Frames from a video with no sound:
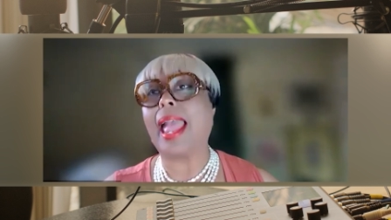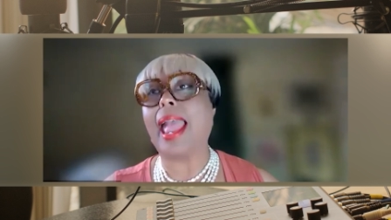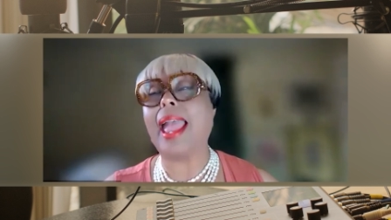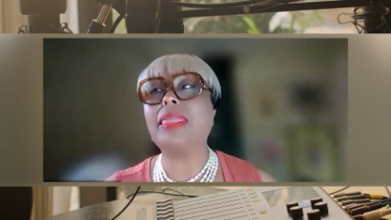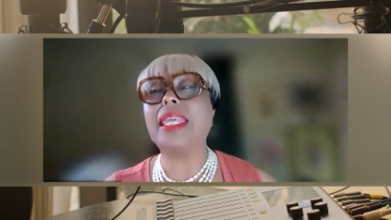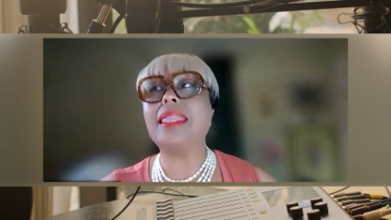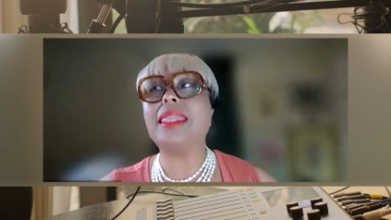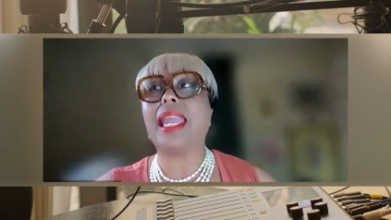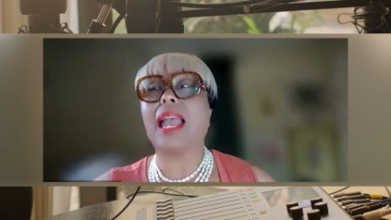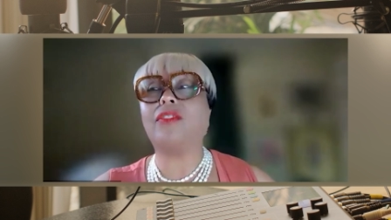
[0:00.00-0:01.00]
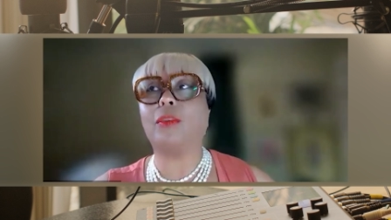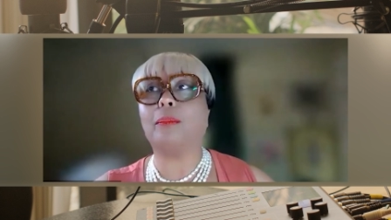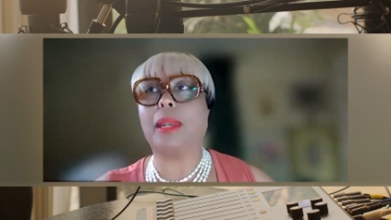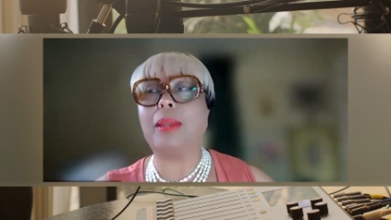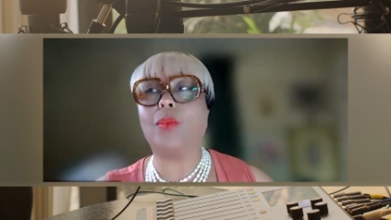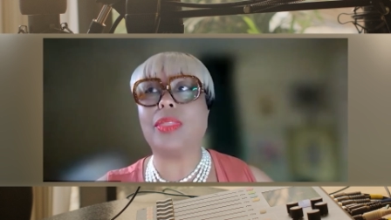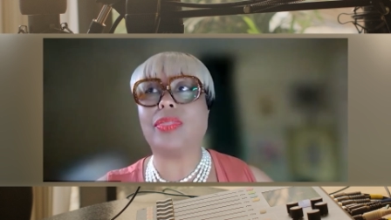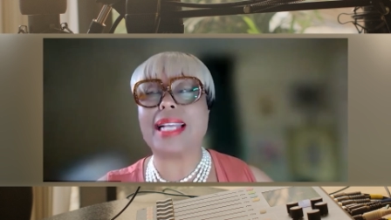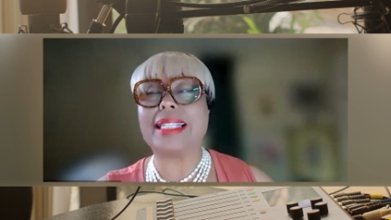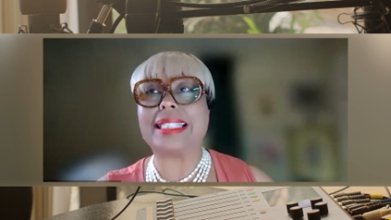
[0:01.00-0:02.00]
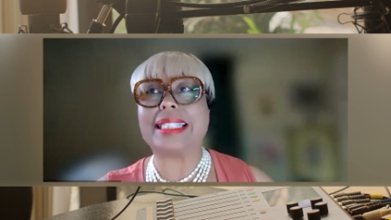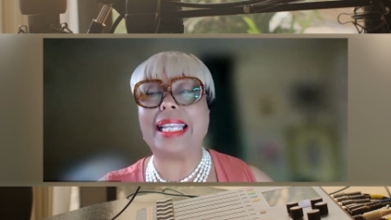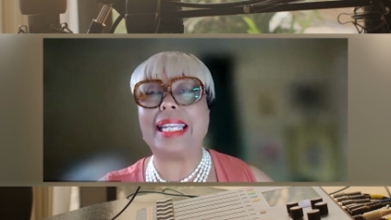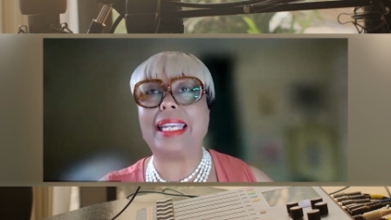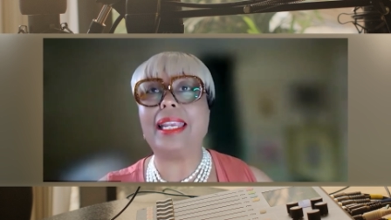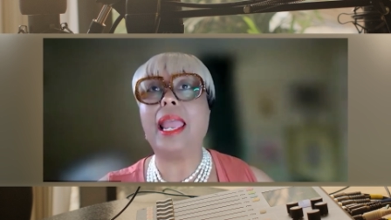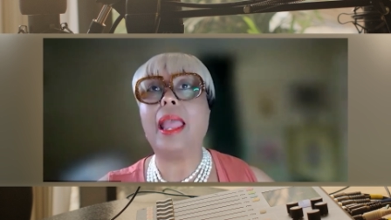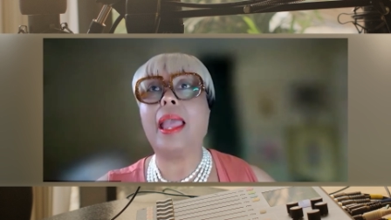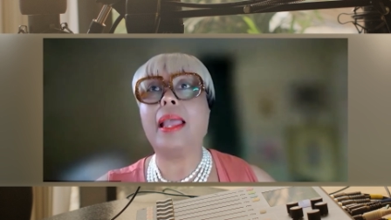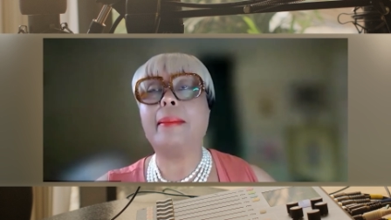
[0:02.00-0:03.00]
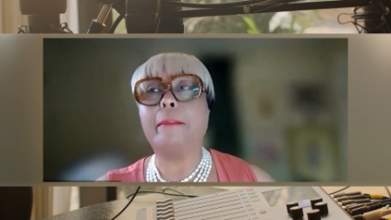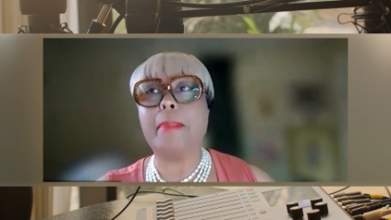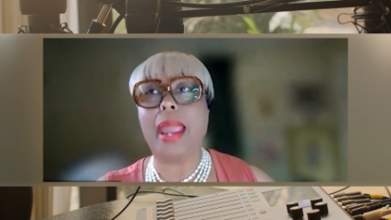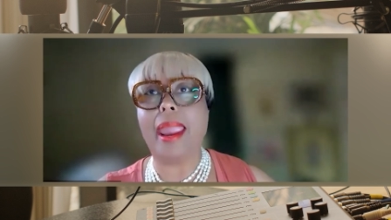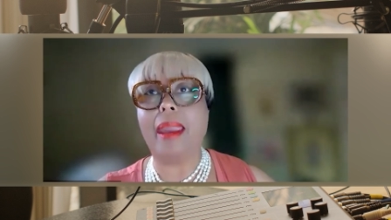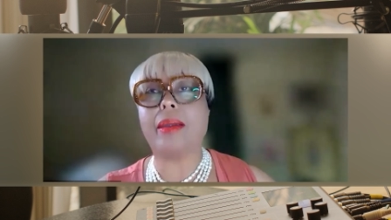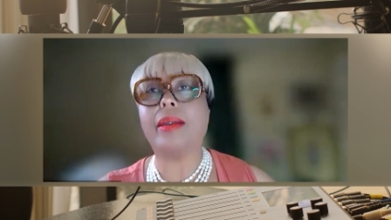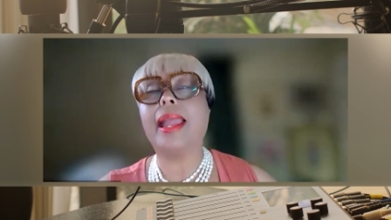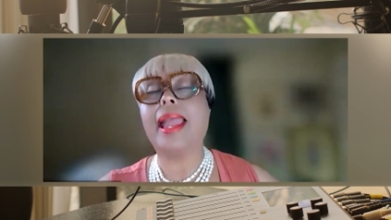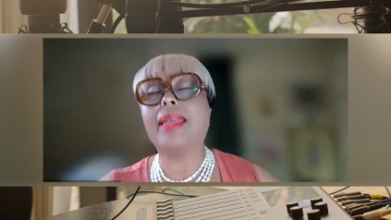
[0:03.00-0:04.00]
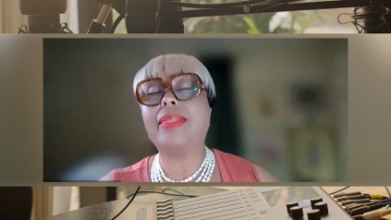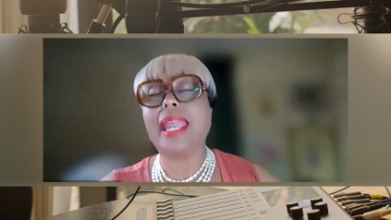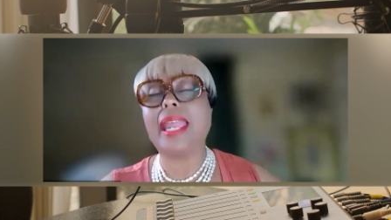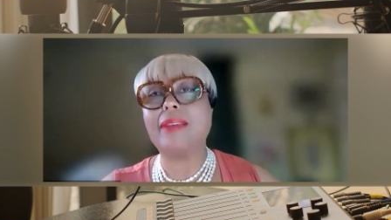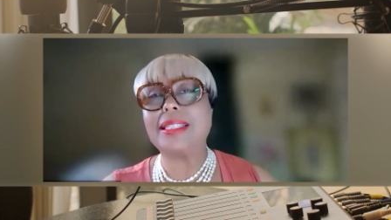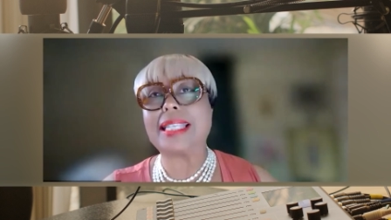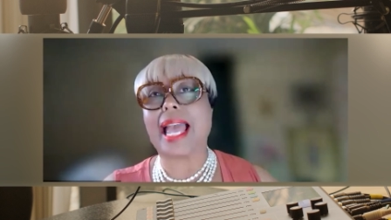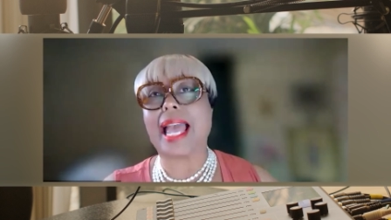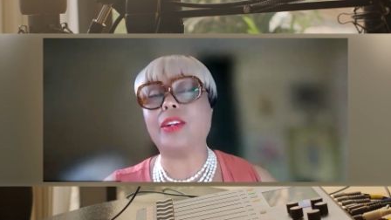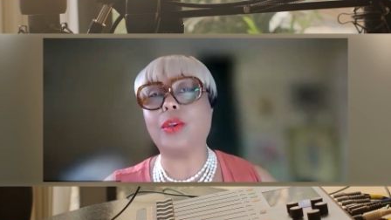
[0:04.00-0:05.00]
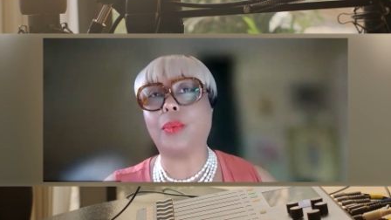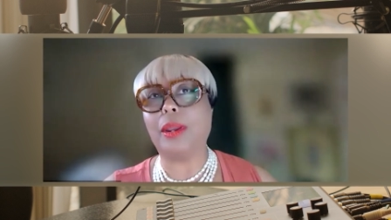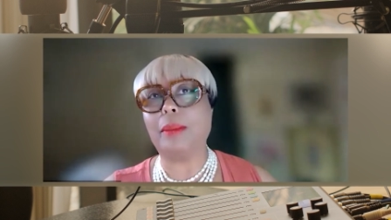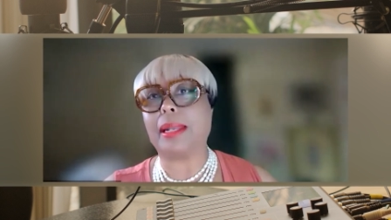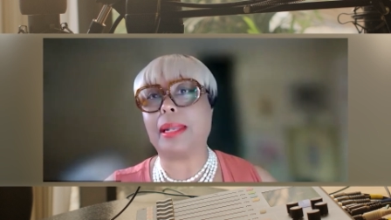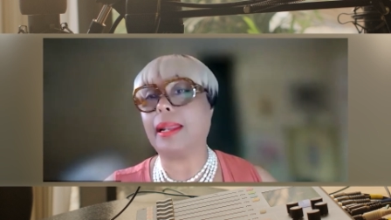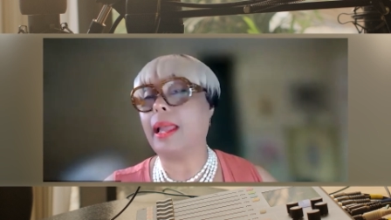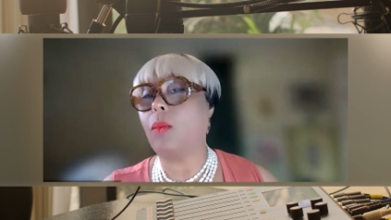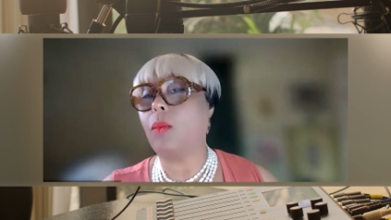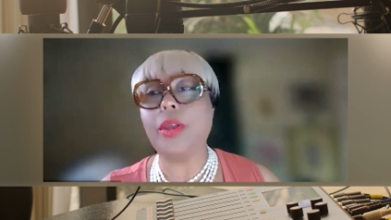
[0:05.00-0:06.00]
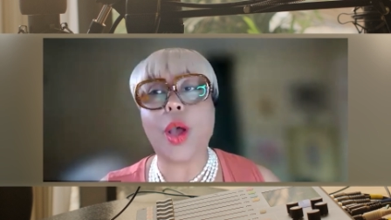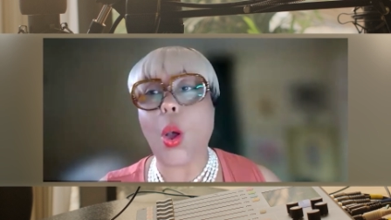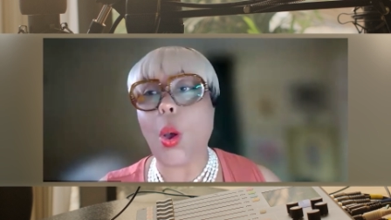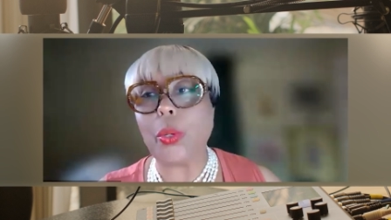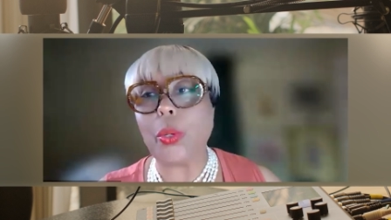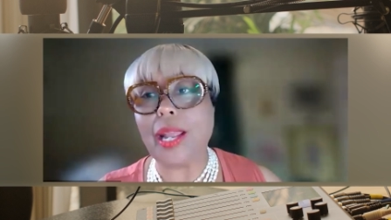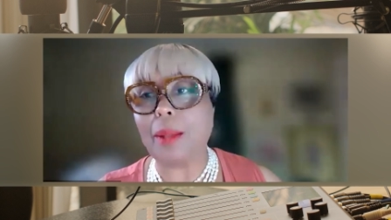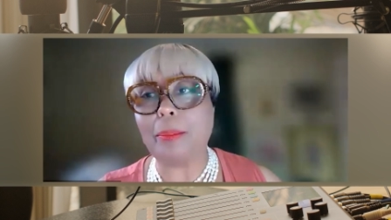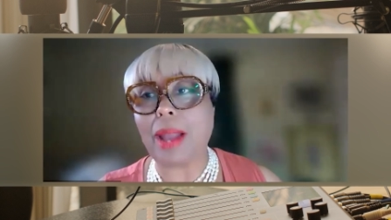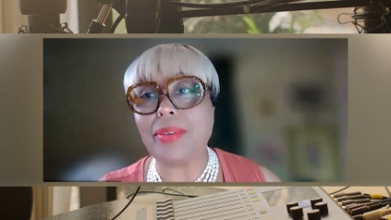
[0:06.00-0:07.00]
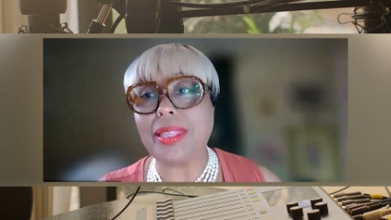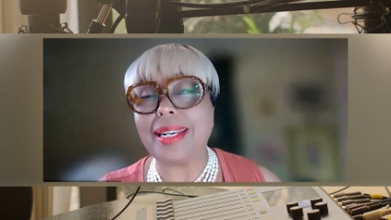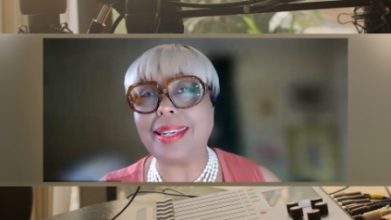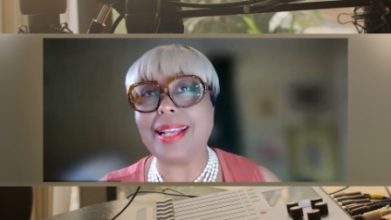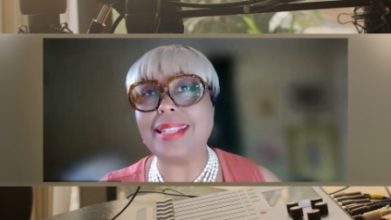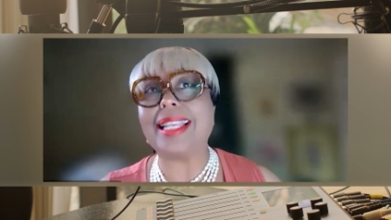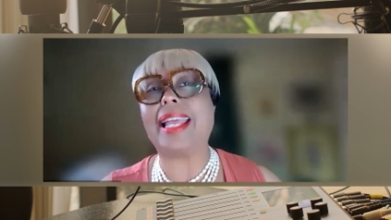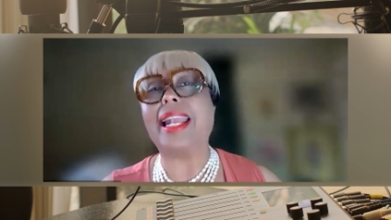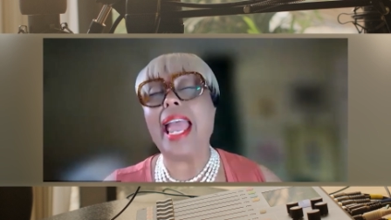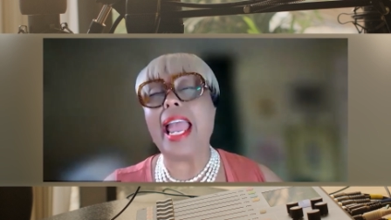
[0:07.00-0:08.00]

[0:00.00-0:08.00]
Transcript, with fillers: And mm -hmm. then they have to meet with that city mayor and they have to sign an agreement. We're the only nonprofit that does that.